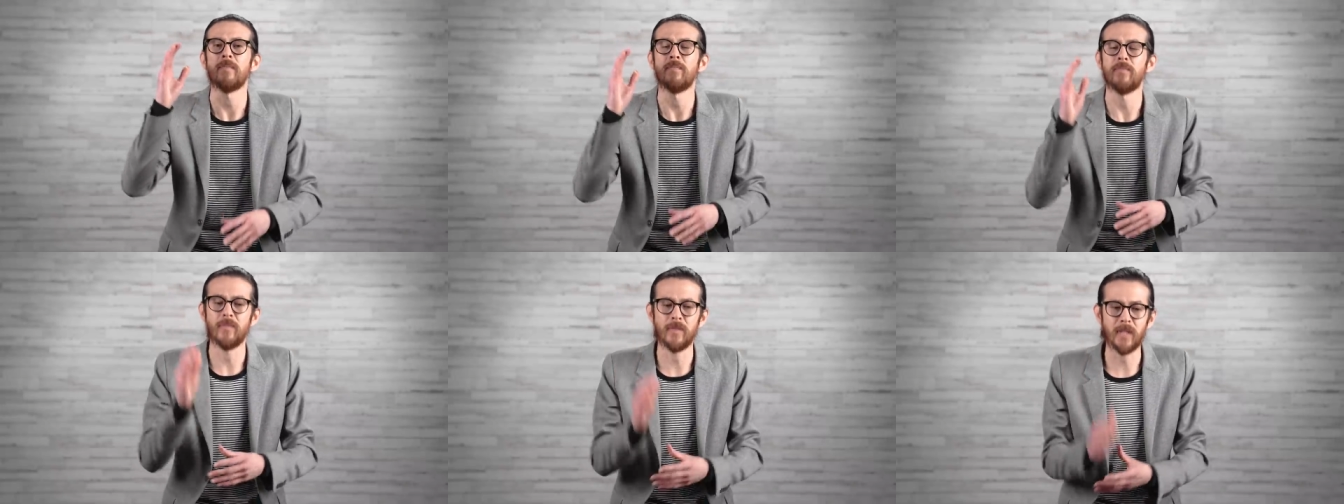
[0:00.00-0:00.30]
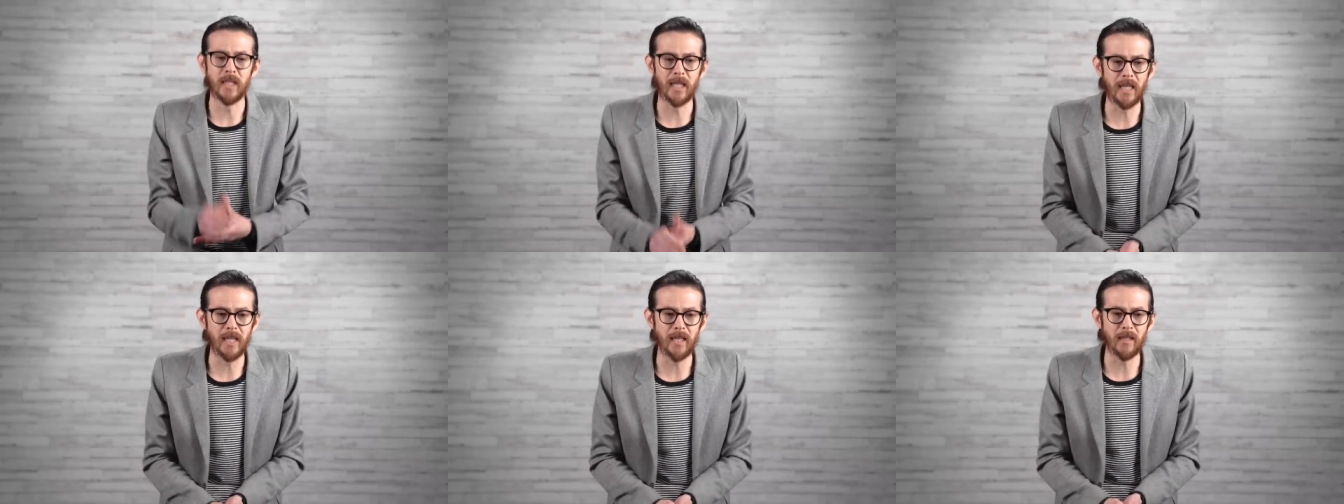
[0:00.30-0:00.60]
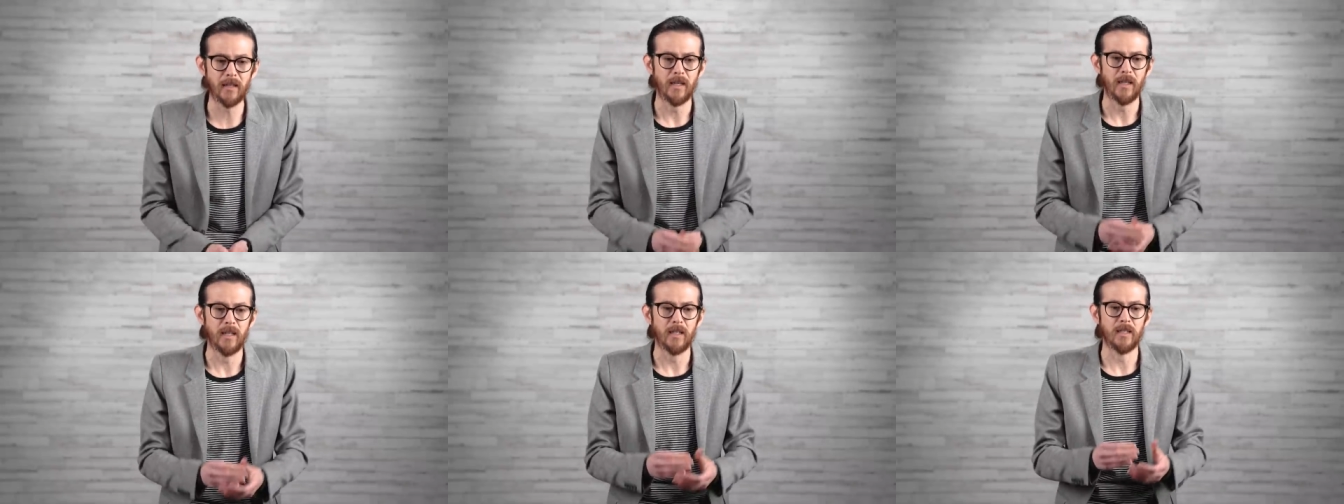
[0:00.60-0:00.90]

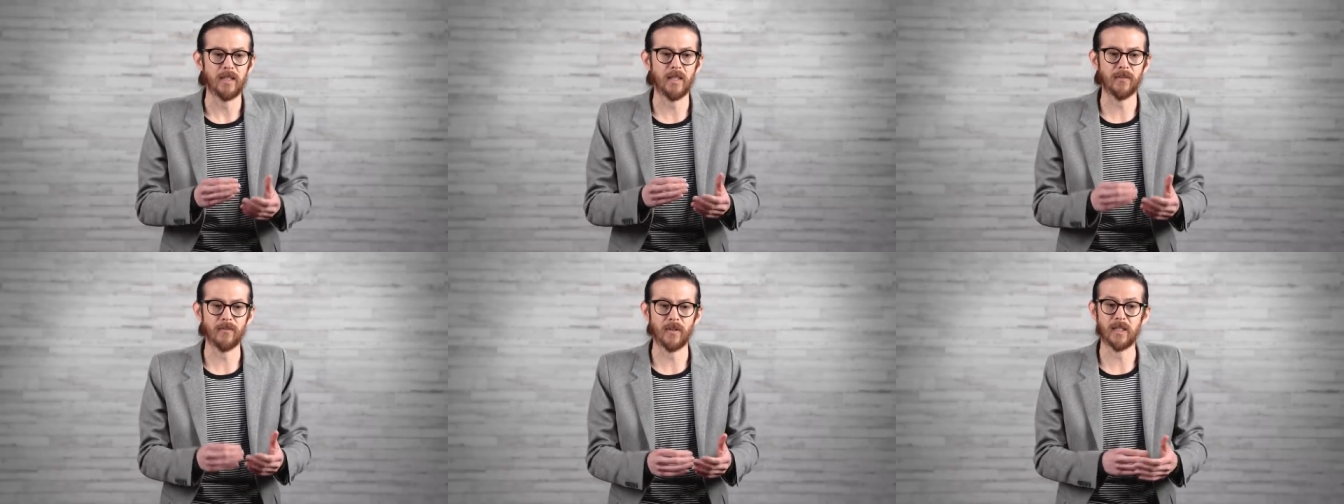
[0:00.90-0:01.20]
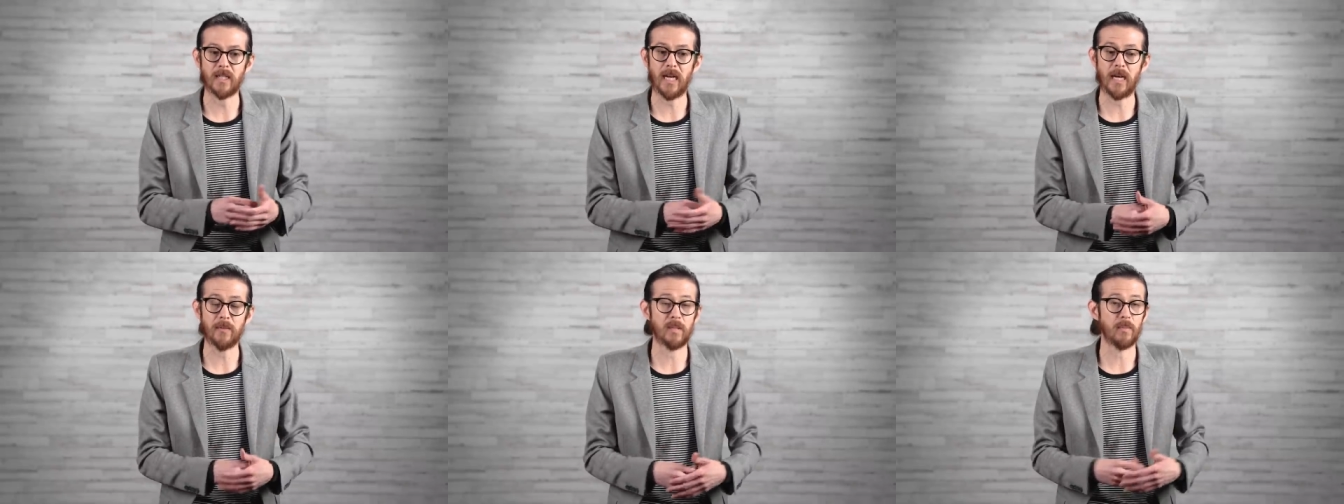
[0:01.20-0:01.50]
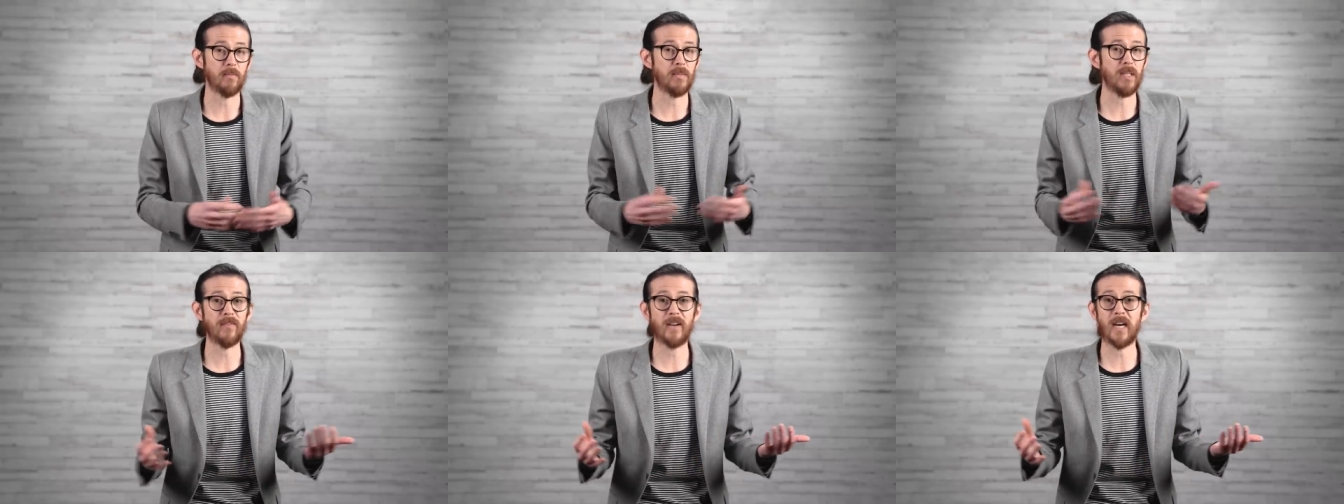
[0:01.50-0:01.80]
need different types
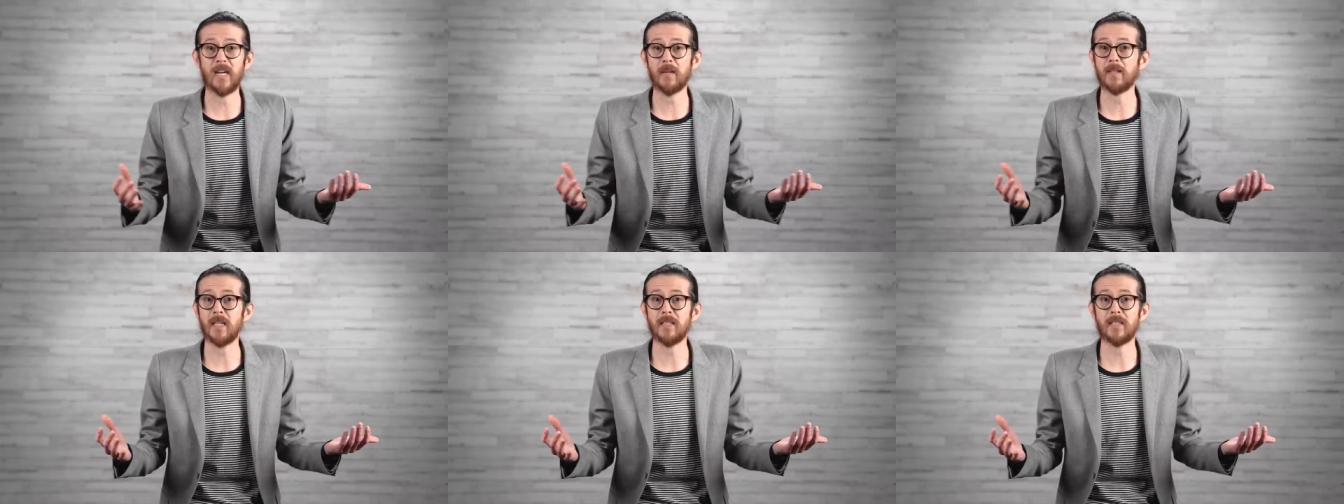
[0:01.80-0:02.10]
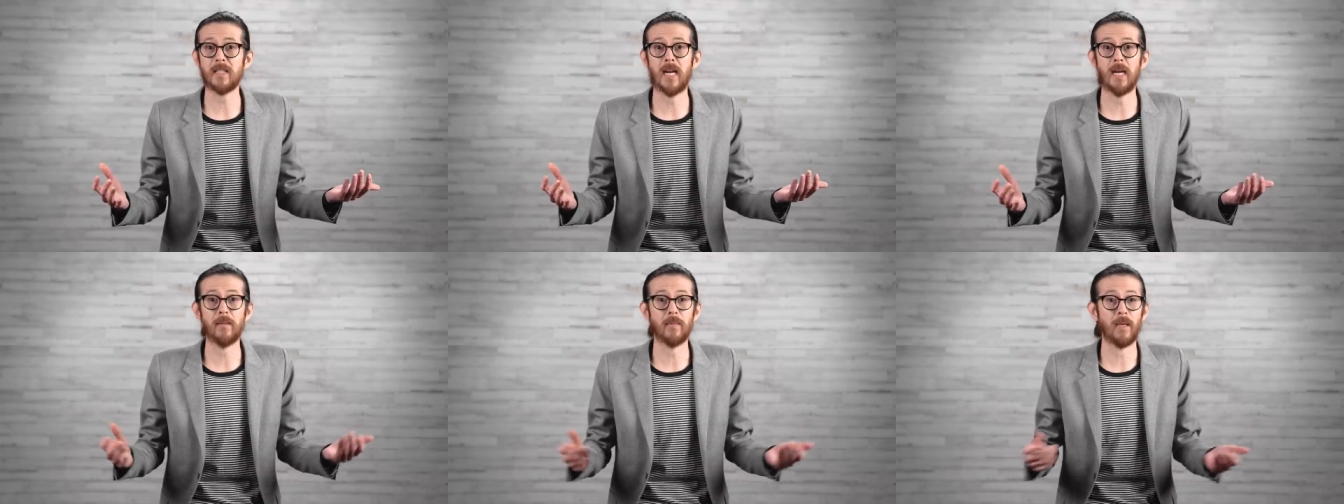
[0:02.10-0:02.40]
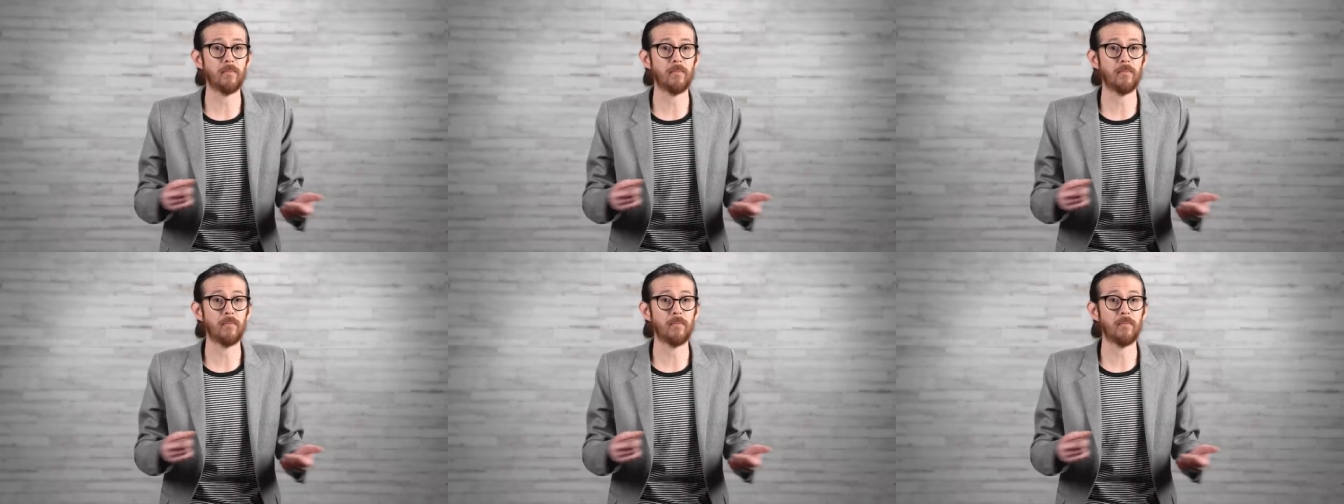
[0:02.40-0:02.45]
of B vitamins at time,